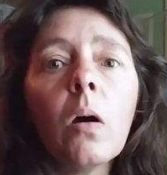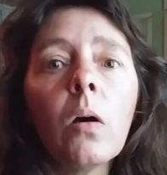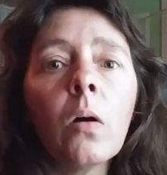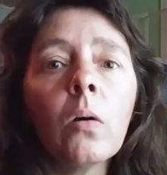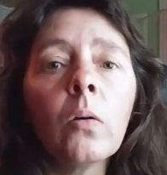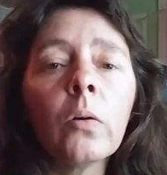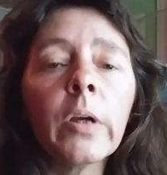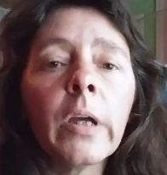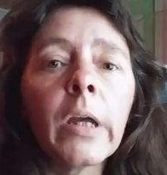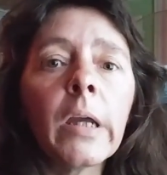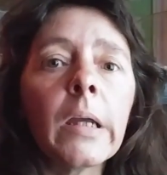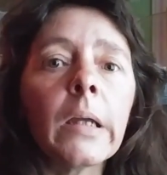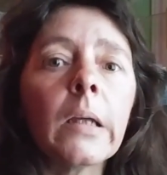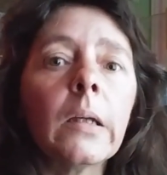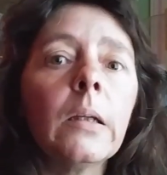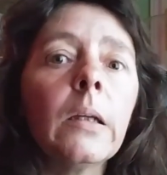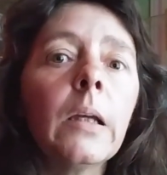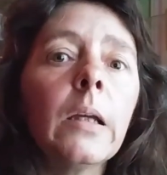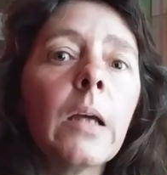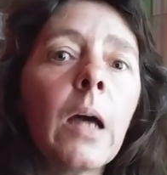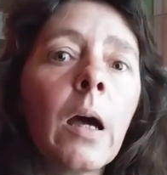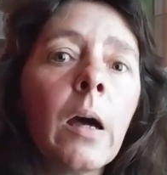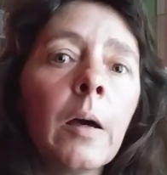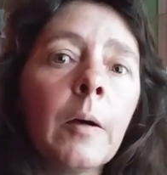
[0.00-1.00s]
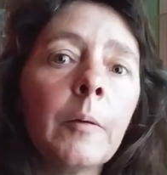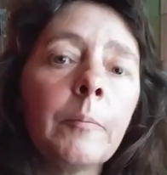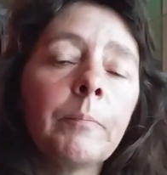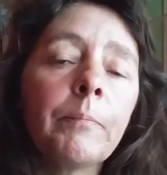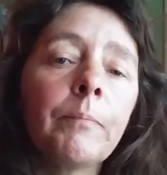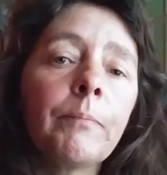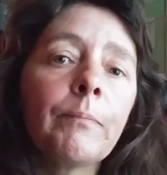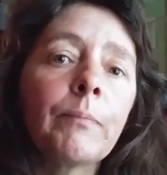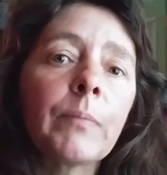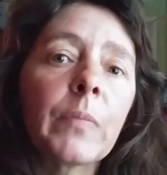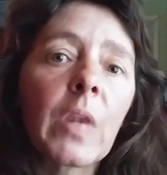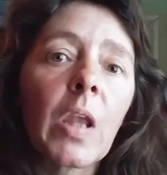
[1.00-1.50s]
Okay, um,
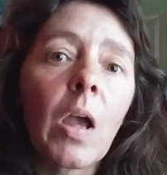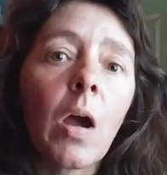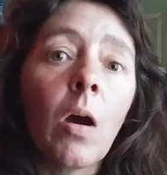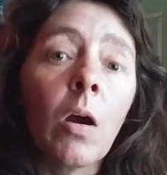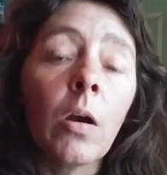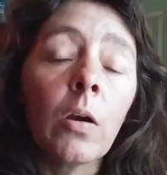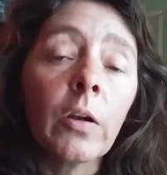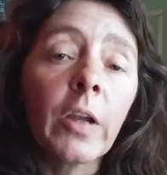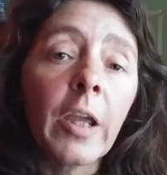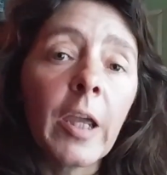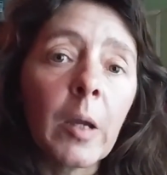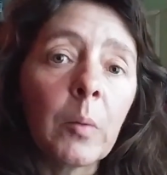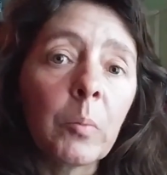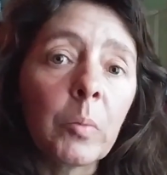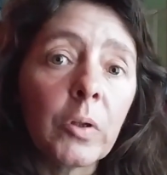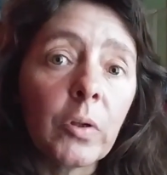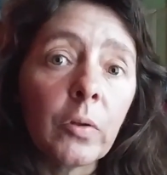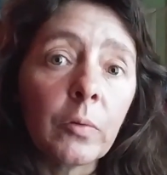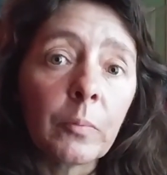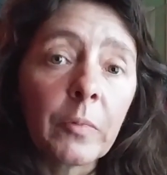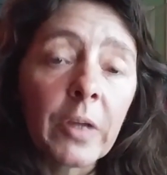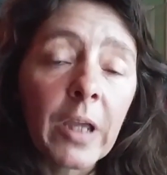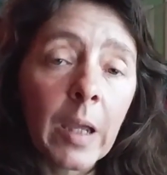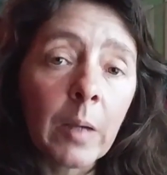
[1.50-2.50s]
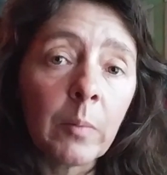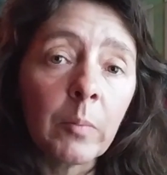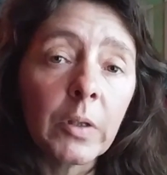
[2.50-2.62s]
our cabinet